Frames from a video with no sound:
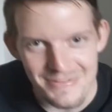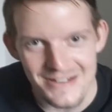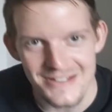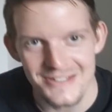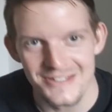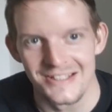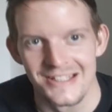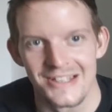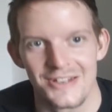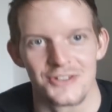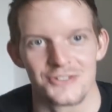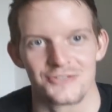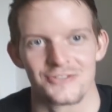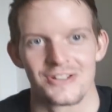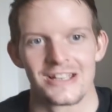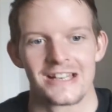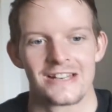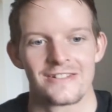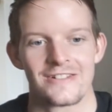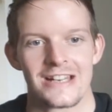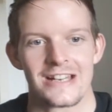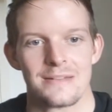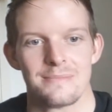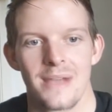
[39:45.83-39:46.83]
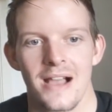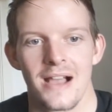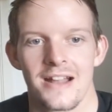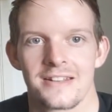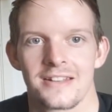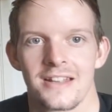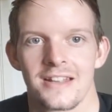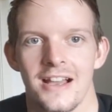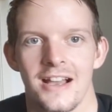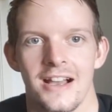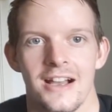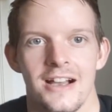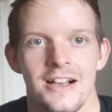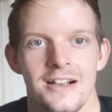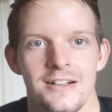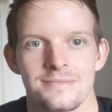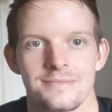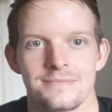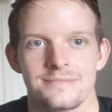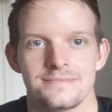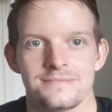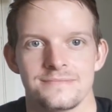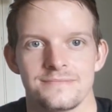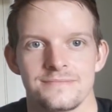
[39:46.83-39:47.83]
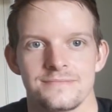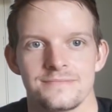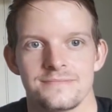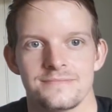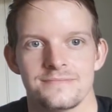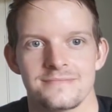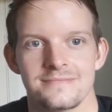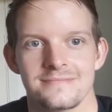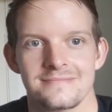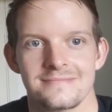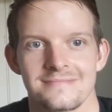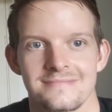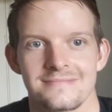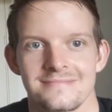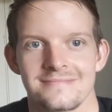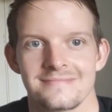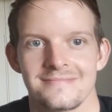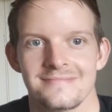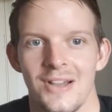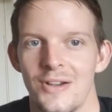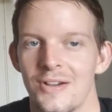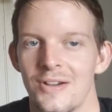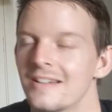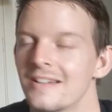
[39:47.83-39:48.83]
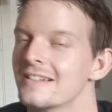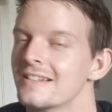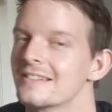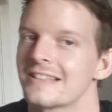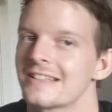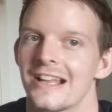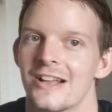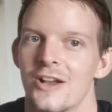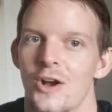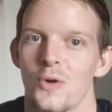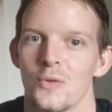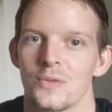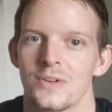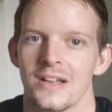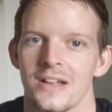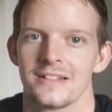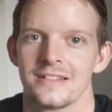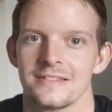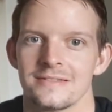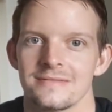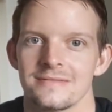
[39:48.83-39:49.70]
Pins and needles really, really bad. It's getting old, Dan.